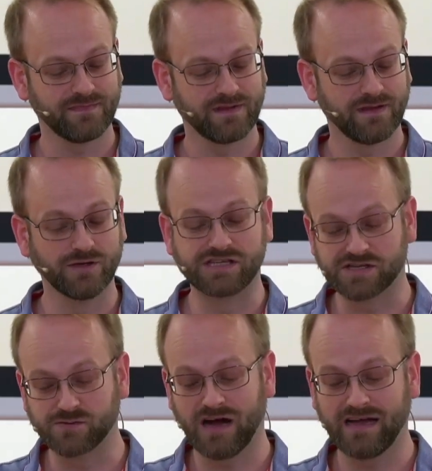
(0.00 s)
Which is
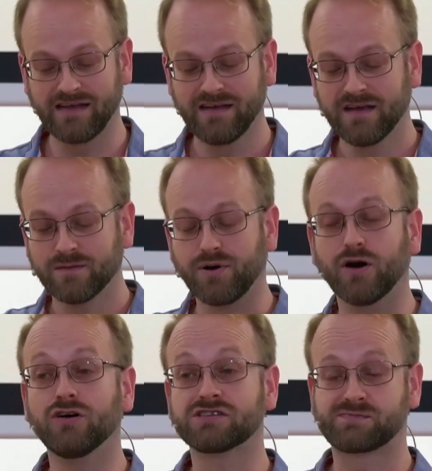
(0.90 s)
why
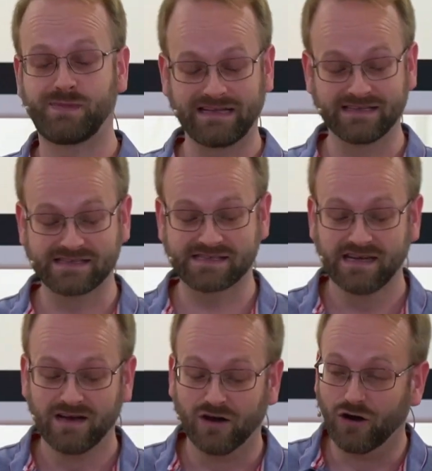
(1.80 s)
Paul spends
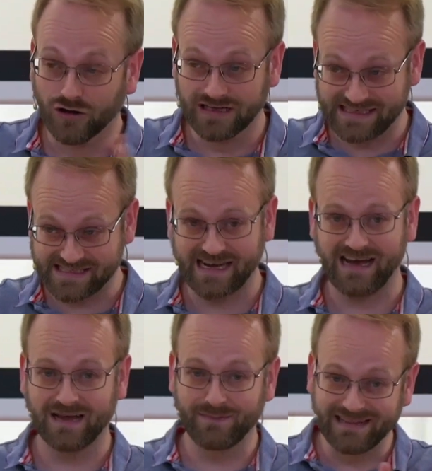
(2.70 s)
all his
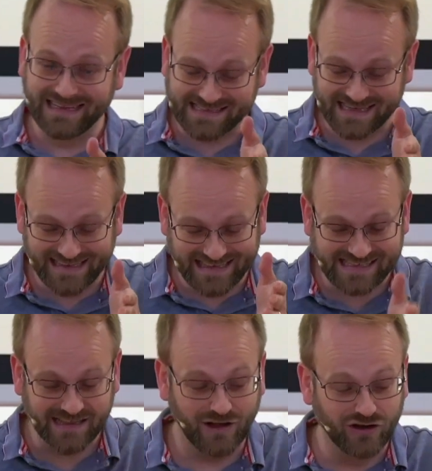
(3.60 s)
time in this
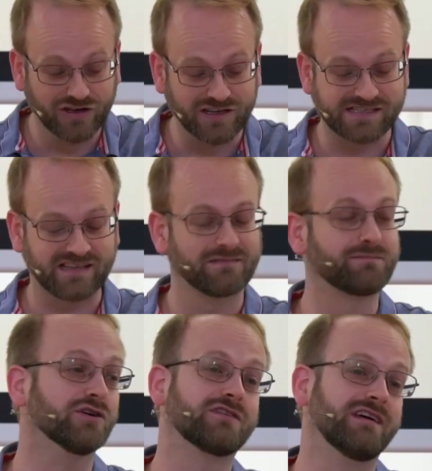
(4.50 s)
longest
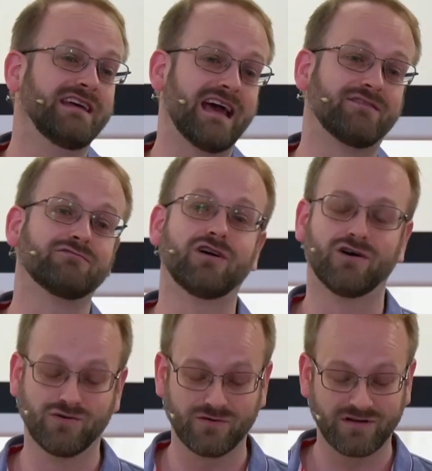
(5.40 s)
book that he ever
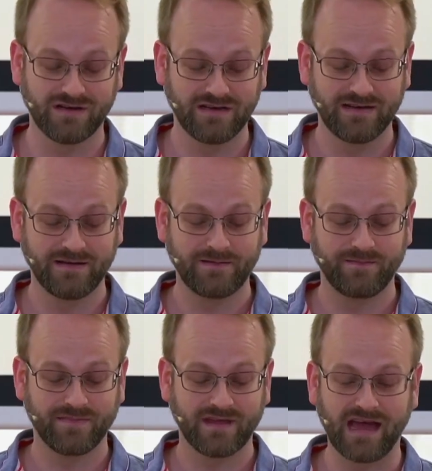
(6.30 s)
wrote
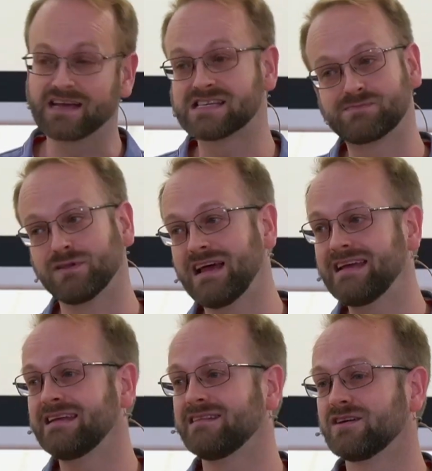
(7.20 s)

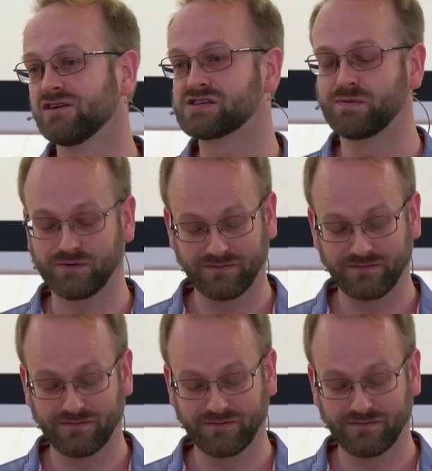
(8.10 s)
explaining the gospel.